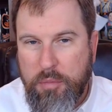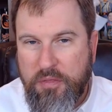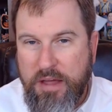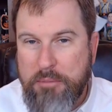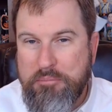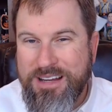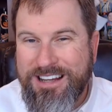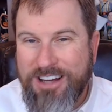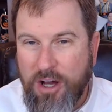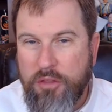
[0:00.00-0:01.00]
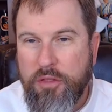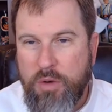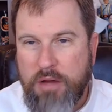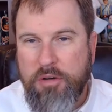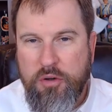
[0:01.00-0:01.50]
but they had begun the
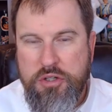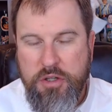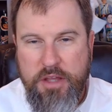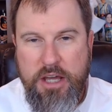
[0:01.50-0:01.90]
revolution.